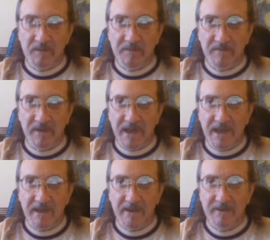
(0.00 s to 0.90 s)

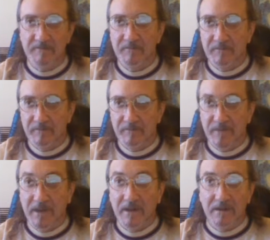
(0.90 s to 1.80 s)
slack
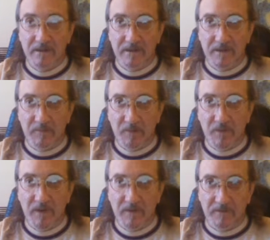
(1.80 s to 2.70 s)

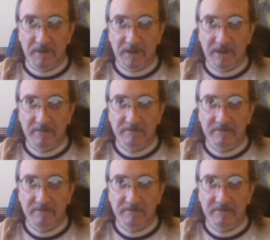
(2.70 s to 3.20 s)
temporarily.